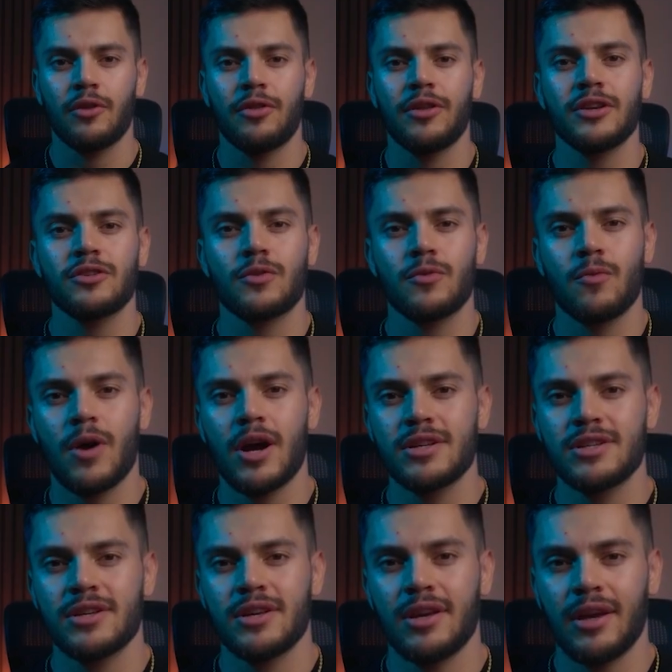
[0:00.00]
Now thanks for
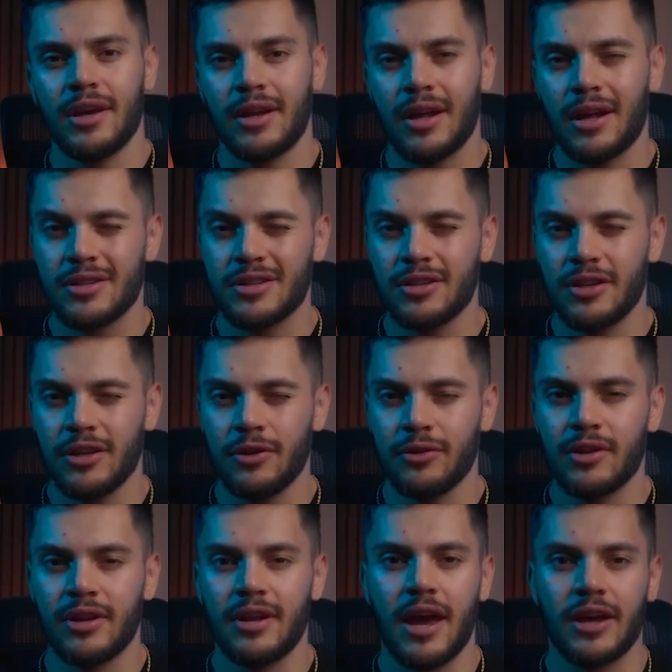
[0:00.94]
watching, and I'll see you
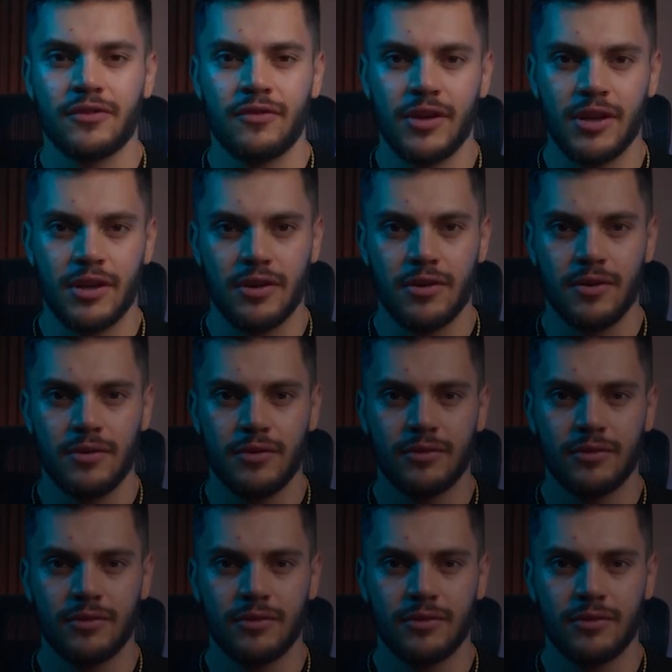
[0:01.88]
in the next video.